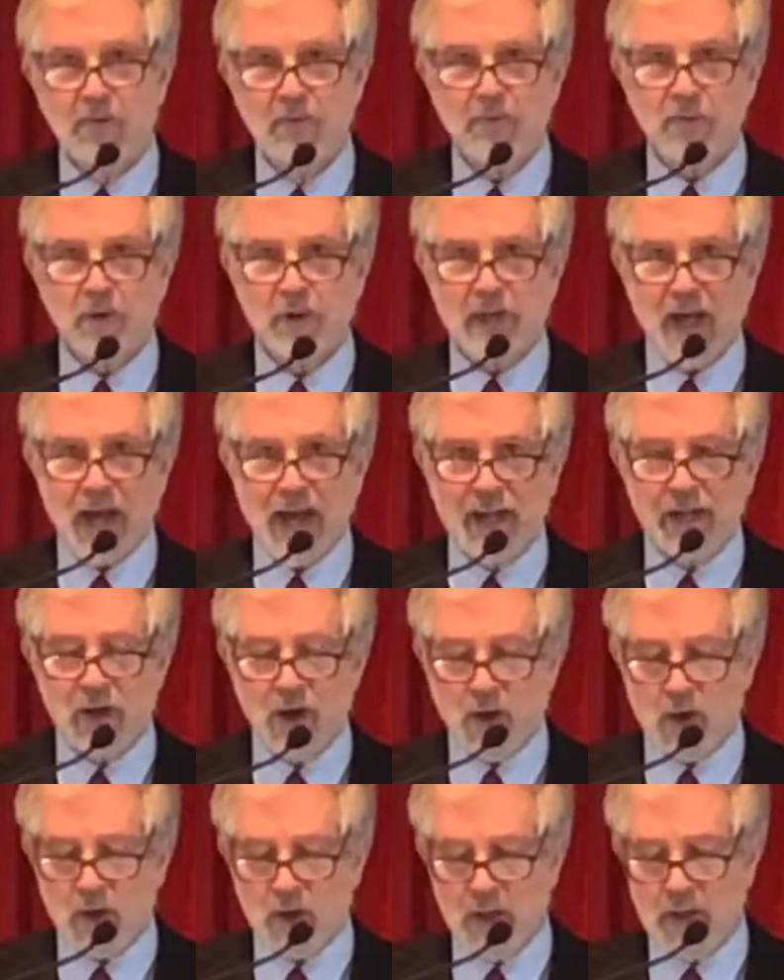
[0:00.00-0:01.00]
for
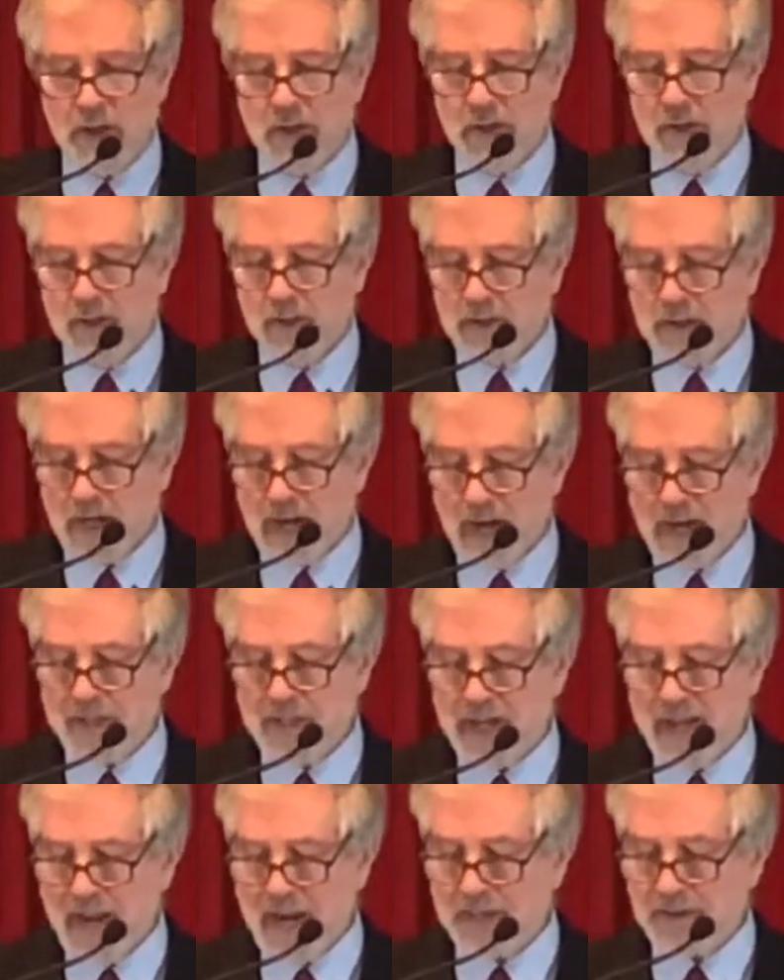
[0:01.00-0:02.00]
dialogue,
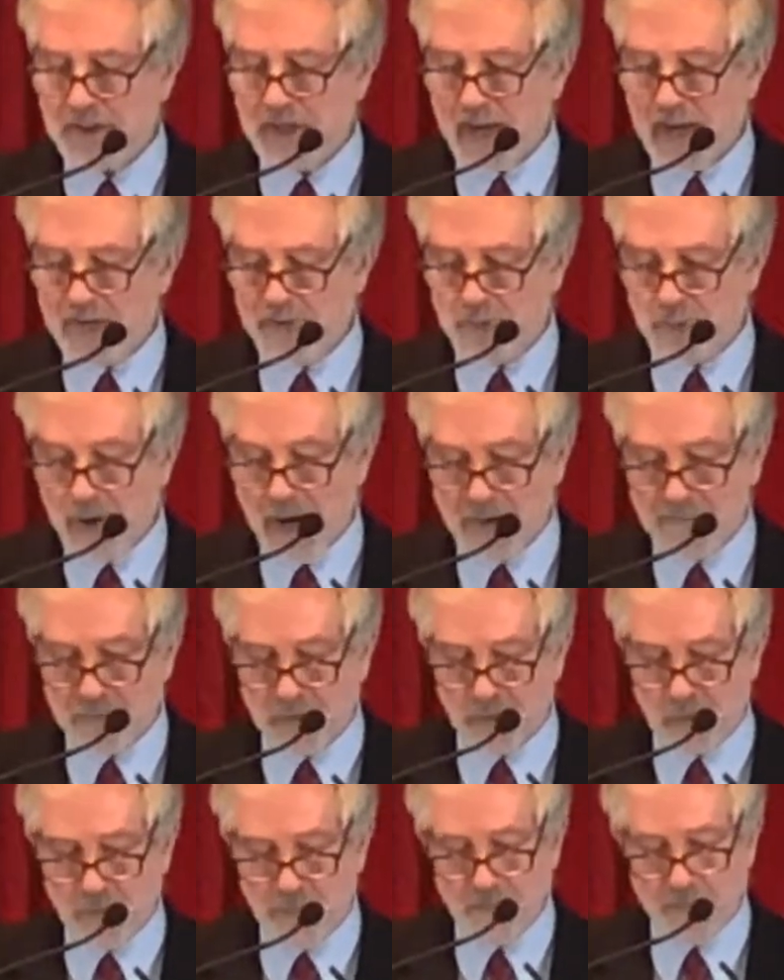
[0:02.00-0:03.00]
contact, and
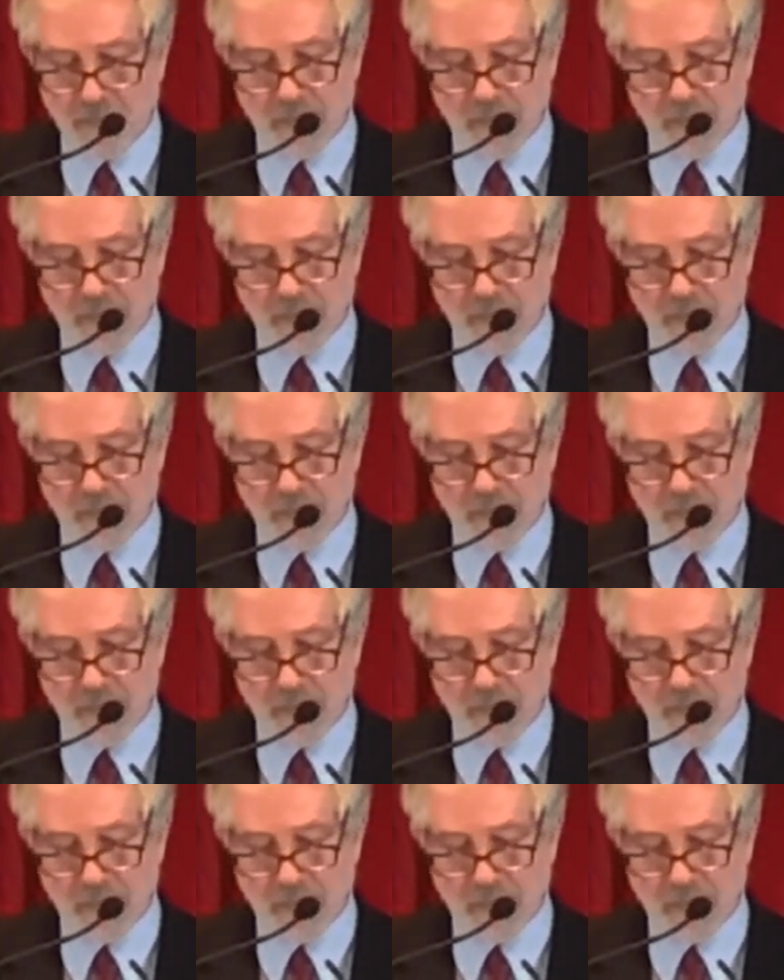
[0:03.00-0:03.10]
travel,